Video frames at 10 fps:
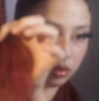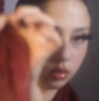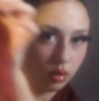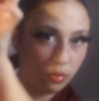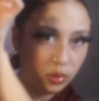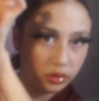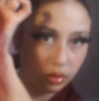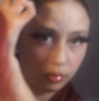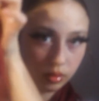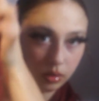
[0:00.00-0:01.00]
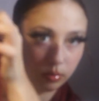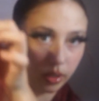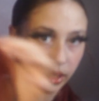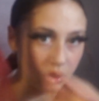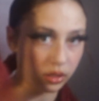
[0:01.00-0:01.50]
Almost done with this
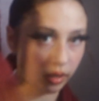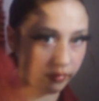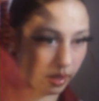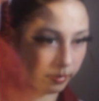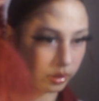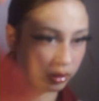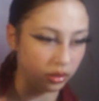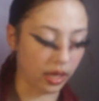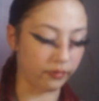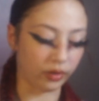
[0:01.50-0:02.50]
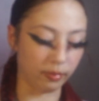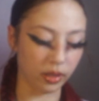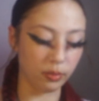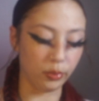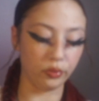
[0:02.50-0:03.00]
braid. I just have that much left. I'm
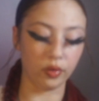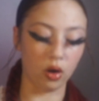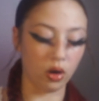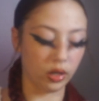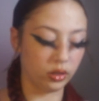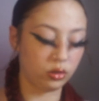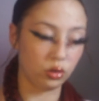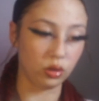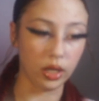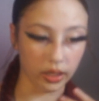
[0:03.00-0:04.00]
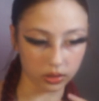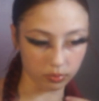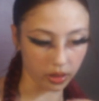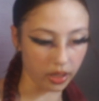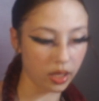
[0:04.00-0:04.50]
gonna move on to the next
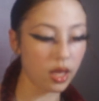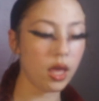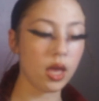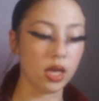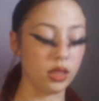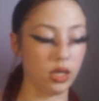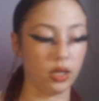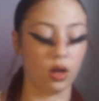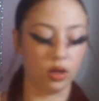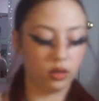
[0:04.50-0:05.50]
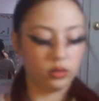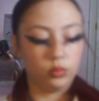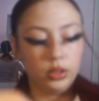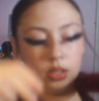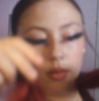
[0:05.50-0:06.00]
braid, and then
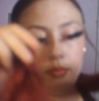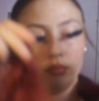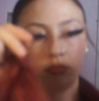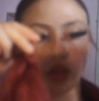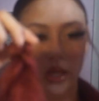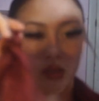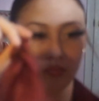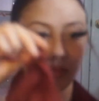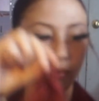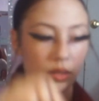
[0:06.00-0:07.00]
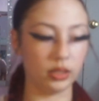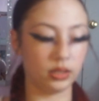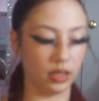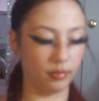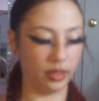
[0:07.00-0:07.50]
once I'm like about the
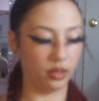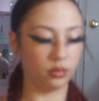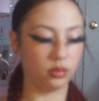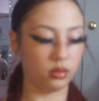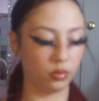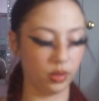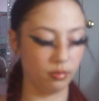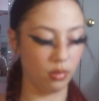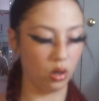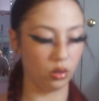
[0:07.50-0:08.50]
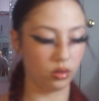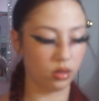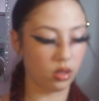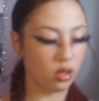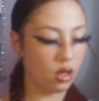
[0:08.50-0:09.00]
same length with both,
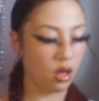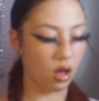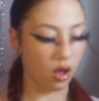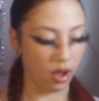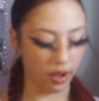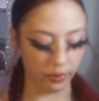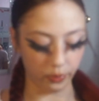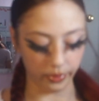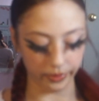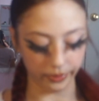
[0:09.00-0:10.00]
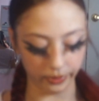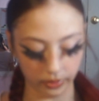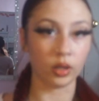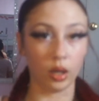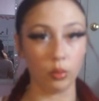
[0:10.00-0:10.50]
I will
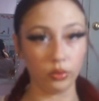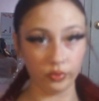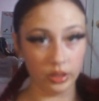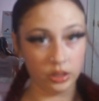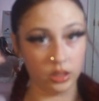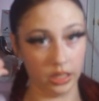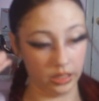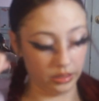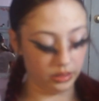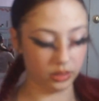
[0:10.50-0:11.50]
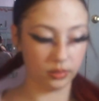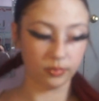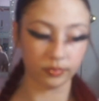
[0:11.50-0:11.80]
finish the ends.